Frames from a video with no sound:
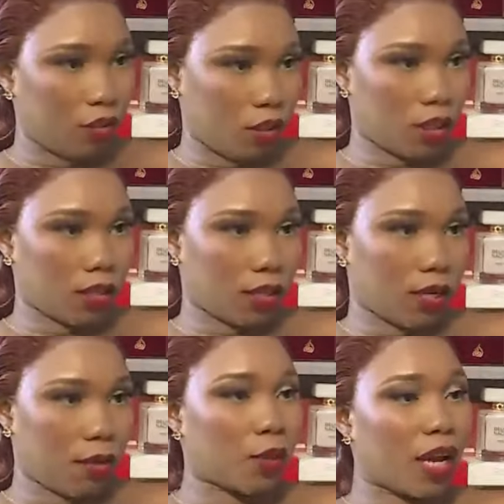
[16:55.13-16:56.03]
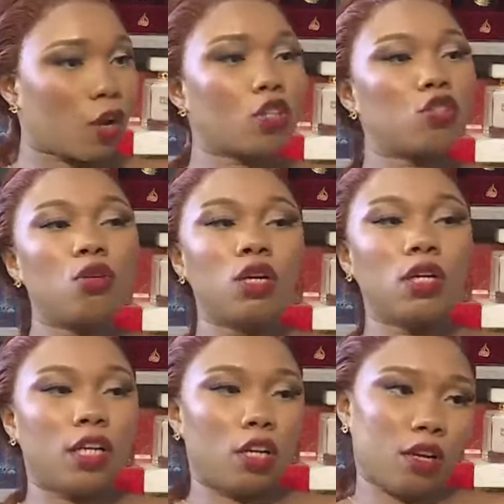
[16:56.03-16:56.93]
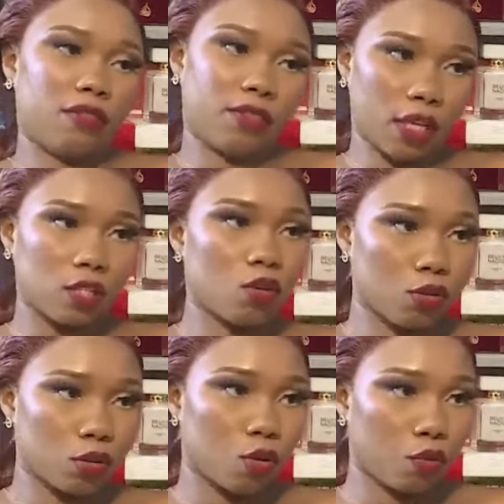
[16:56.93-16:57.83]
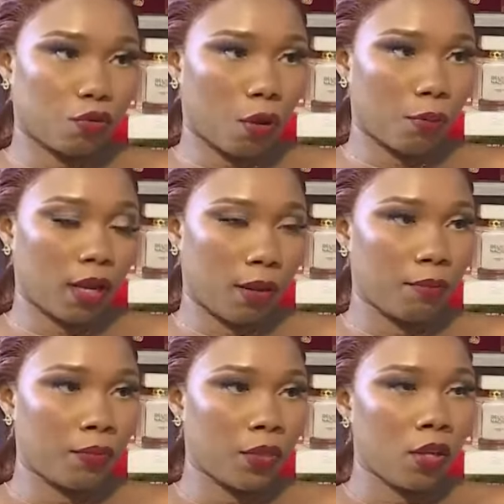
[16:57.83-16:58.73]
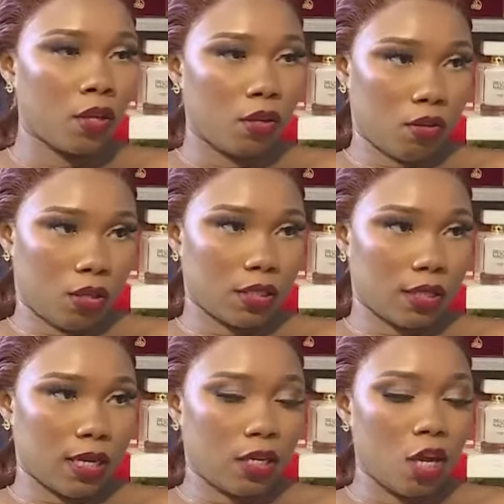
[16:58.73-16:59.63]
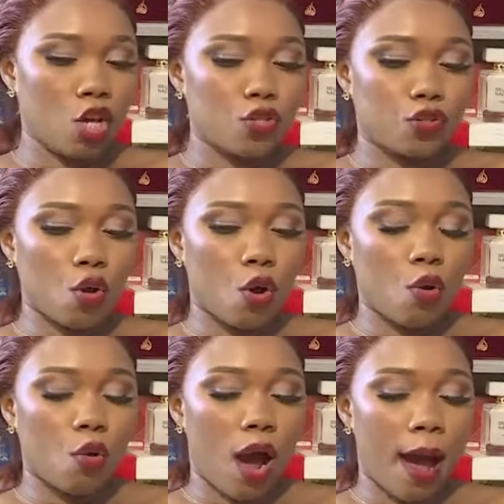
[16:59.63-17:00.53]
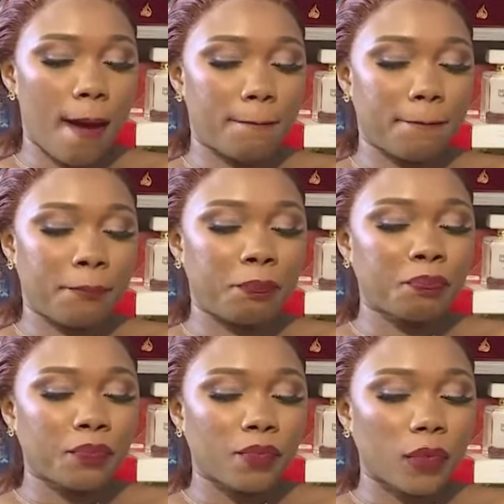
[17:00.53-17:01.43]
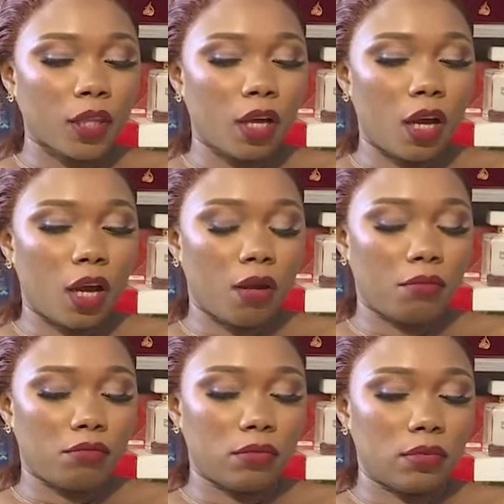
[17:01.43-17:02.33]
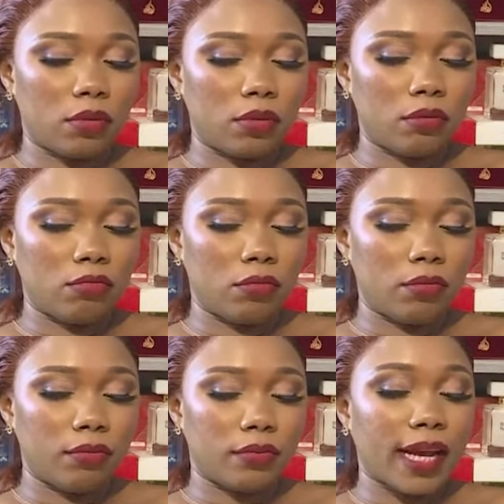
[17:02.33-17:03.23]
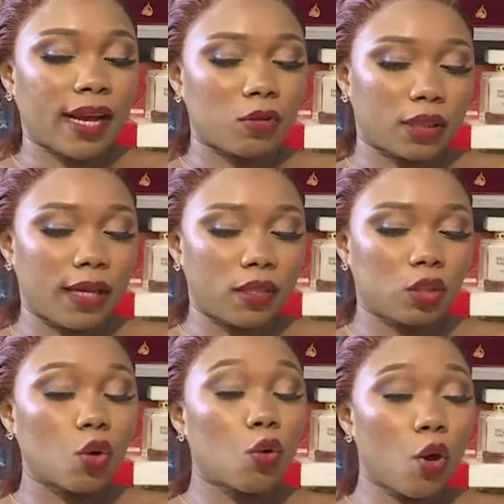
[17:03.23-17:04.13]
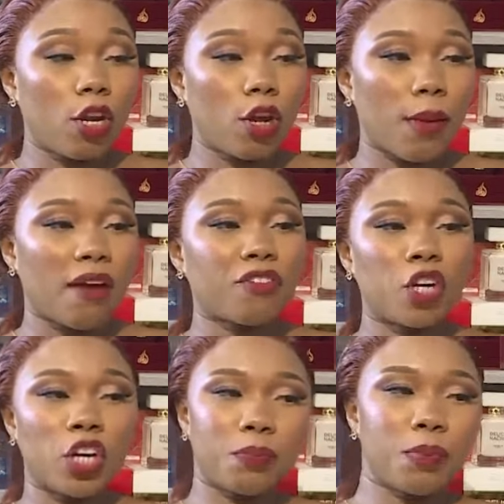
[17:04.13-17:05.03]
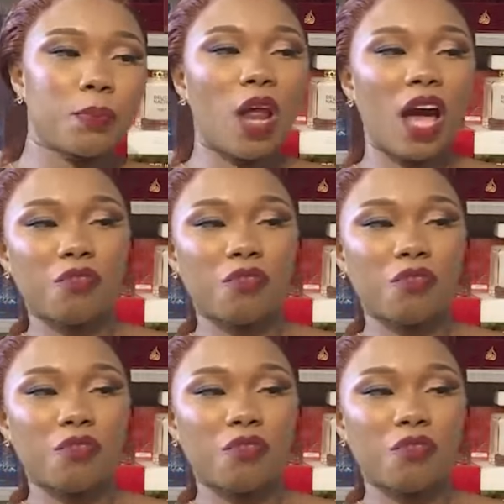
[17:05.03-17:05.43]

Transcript: you understand? But I got to learn a lot of things also from him. You understand? So, um, um, like I was saying, so growing up, I've heard people